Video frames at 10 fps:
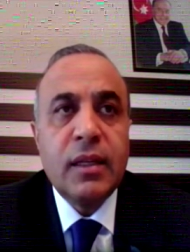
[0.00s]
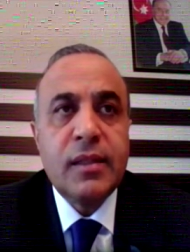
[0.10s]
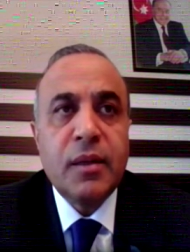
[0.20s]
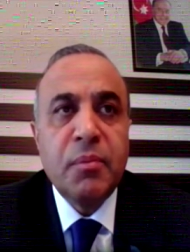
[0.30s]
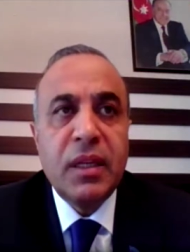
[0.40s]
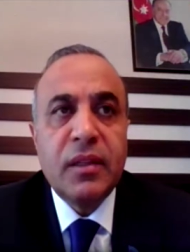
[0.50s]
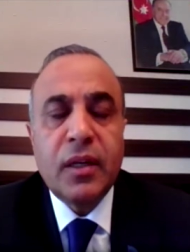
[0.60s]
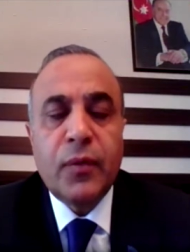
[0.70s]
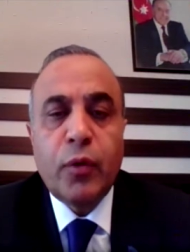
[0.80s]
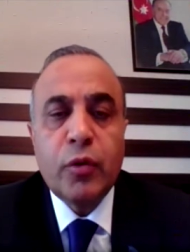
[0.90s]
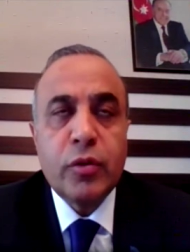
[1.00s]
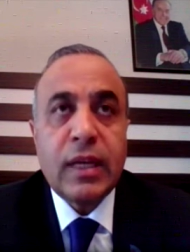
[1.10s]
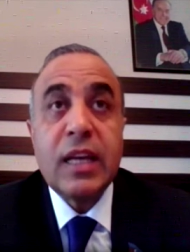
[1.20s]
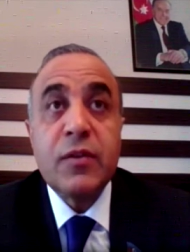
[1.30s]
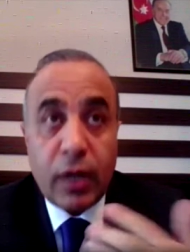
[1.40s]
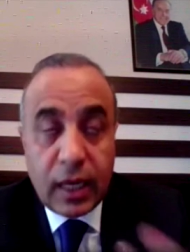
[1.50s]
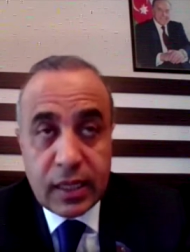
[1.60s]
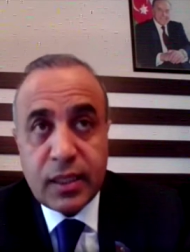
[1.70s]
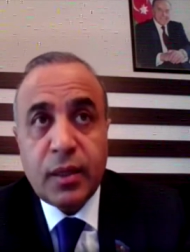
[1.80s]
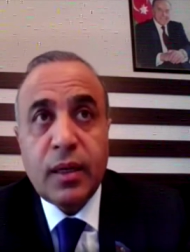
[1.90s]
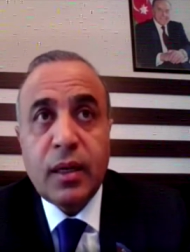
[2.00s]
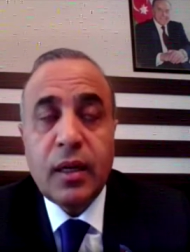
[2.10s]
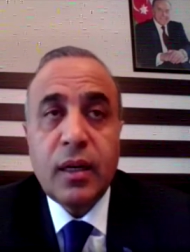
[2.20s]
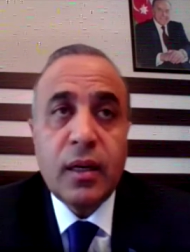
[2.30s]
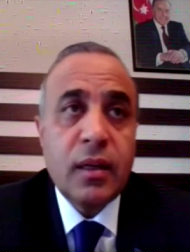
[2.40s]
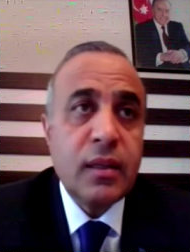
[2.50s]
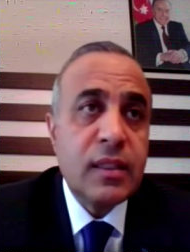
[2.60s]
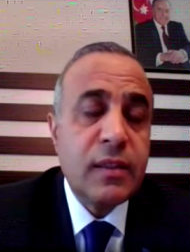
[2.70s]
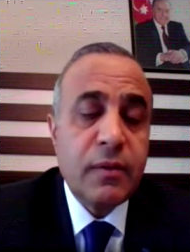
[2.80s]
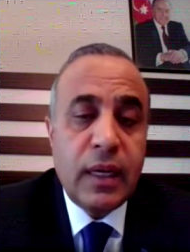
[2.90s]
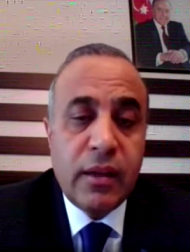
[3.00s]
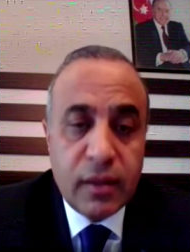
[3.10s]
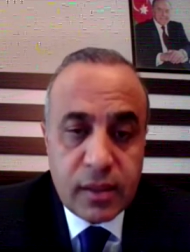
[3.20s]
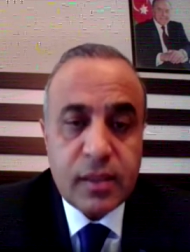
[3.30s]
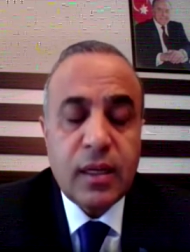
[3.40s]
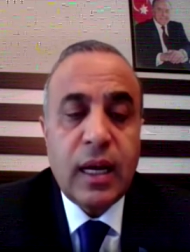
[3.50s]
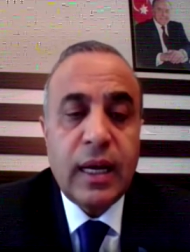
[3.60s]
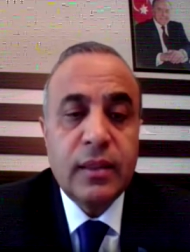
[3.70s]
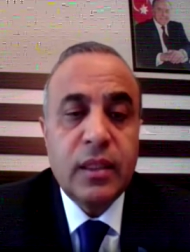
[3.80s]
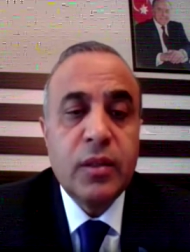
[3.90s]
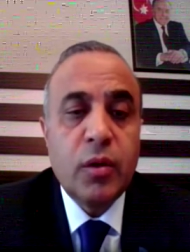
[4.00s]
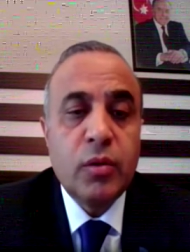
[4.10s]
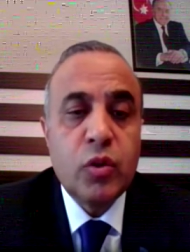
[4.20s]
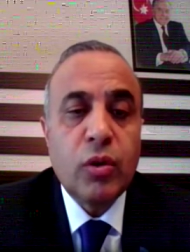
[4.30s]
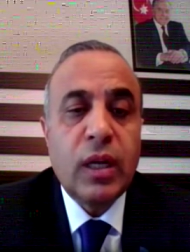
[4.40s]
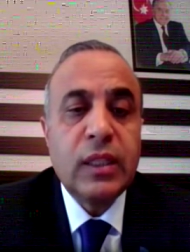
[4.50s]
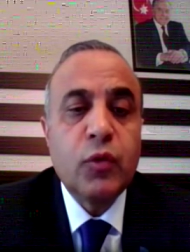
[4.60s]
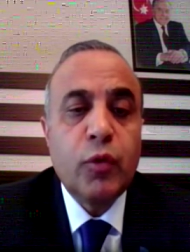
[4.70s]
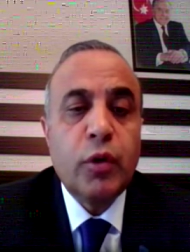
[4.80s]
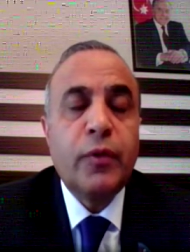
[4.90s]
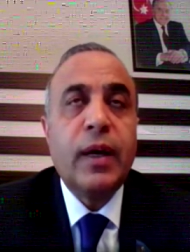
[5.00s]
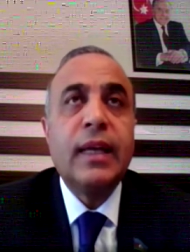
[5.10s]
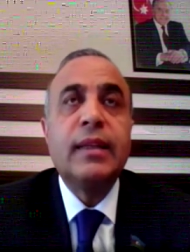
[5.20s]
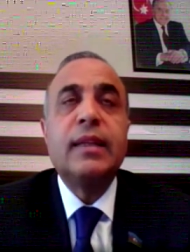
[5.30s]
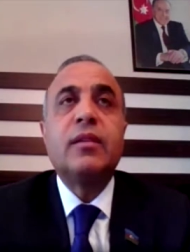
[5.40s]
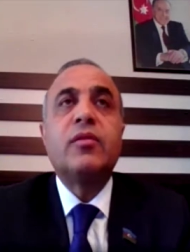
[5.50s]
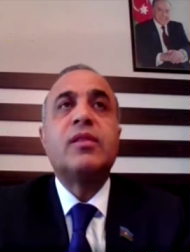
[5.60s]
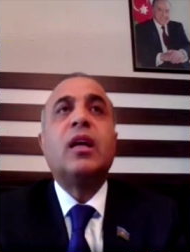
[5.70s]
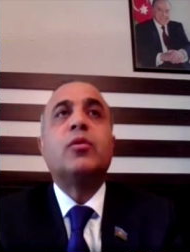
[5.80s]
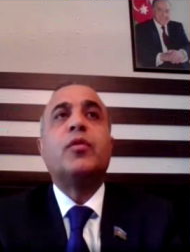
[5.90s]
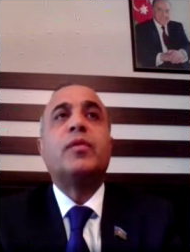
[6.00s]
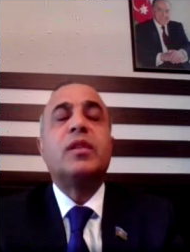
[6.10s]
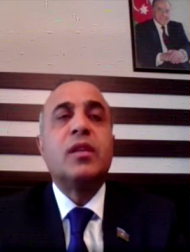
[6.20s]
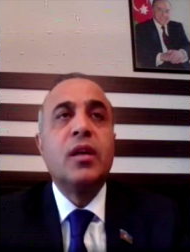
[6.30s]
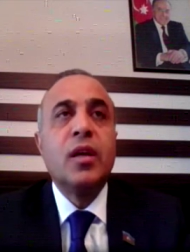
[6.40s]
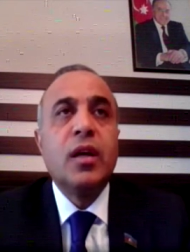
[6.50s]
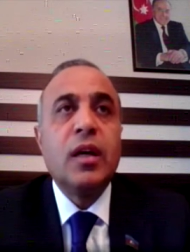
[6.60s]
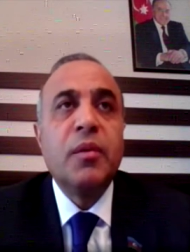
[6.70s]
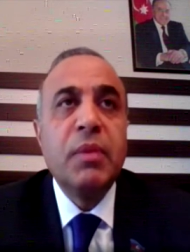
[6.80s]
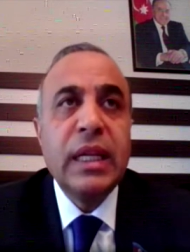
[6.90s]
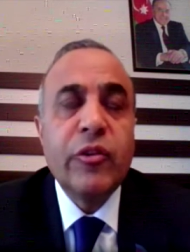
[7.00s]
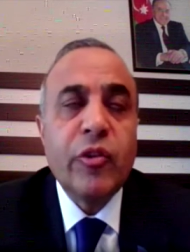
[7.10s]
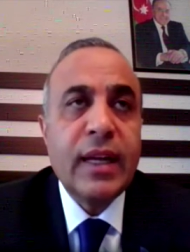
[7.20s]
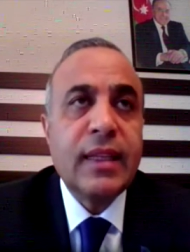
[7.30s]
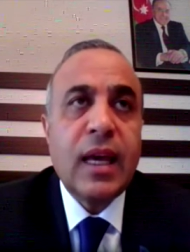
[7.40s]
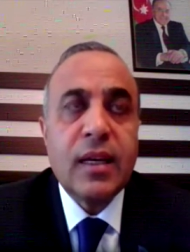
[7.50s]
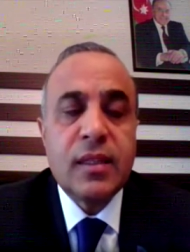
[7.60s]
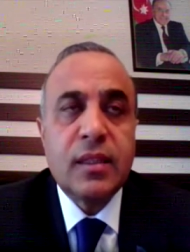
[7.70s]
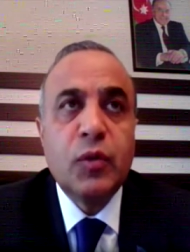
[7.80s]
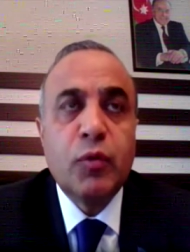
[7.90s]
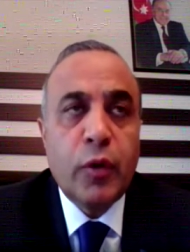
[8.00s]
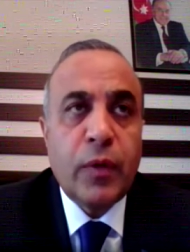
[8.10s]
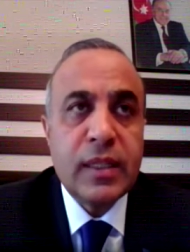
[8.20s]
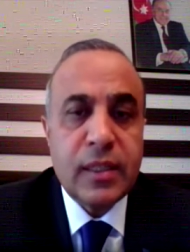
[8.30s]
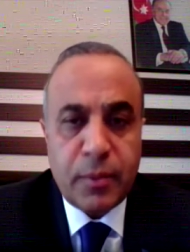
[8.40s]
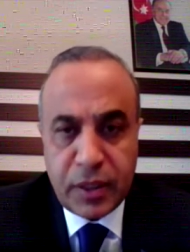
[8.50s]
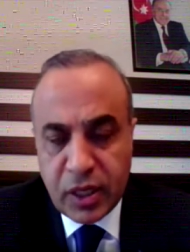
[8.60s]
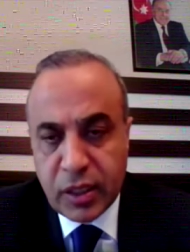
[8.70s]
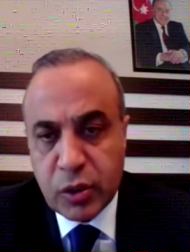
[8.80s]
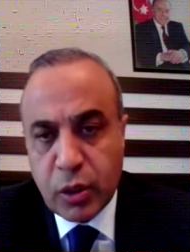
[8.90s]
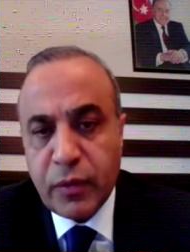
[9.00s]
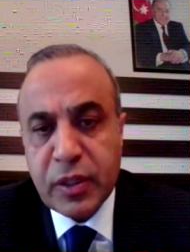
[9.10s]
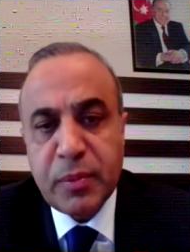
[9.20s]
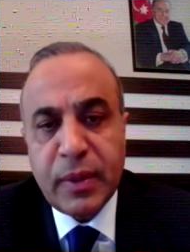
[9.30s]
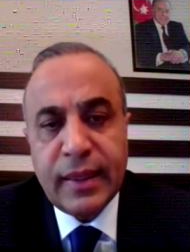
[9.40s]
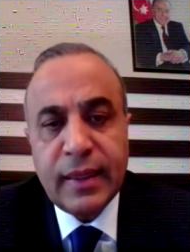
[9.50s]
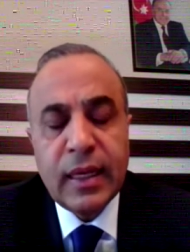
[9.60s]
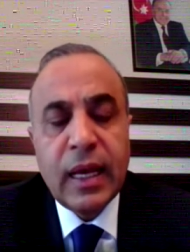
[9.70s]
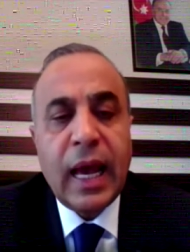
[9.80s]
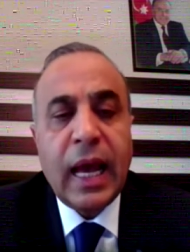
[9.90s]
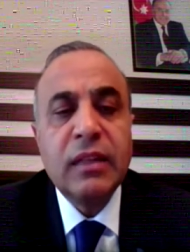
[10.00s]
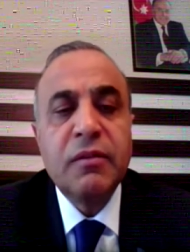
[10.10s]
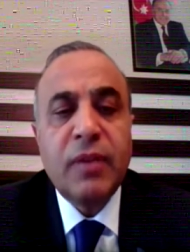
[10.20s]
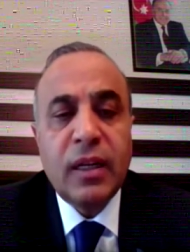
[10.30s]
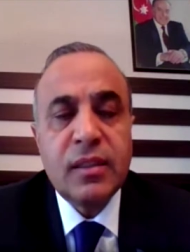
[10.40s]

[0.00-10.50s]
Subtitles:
let's say, military forces as well as the civilians, and on July 12, and as a result of this military attacks, 12 Azerbaijani servicemen and